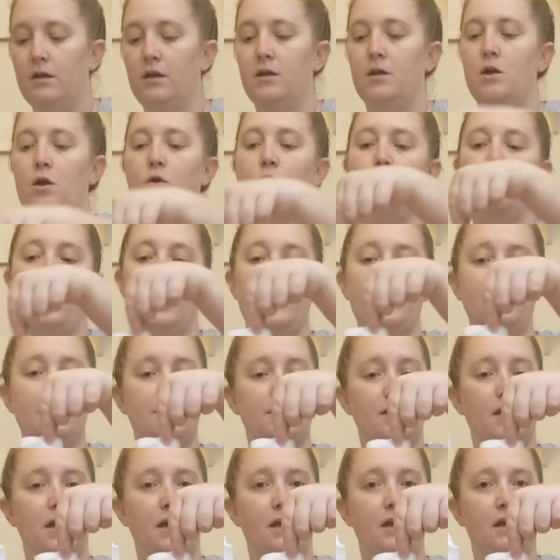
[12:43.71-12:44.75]
and they're
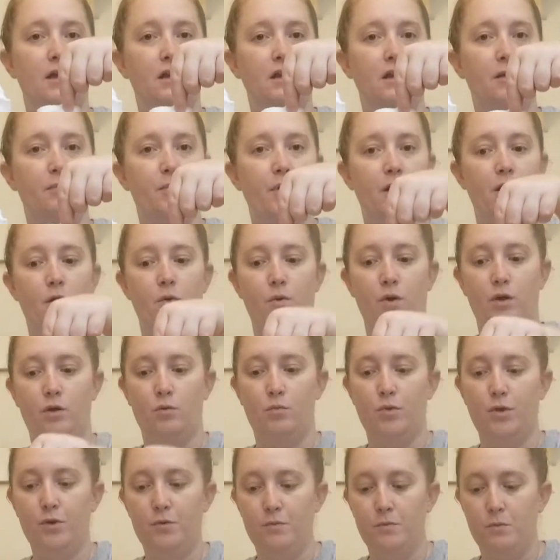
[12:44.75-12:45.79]
white and they're
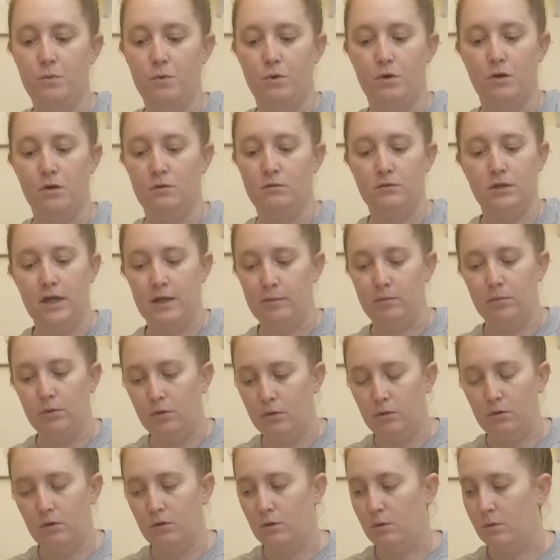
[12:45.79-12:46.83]
blue or light blue
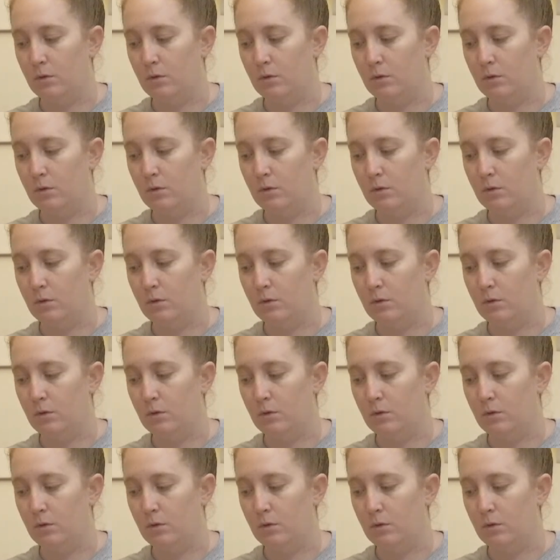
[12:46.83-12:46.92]
or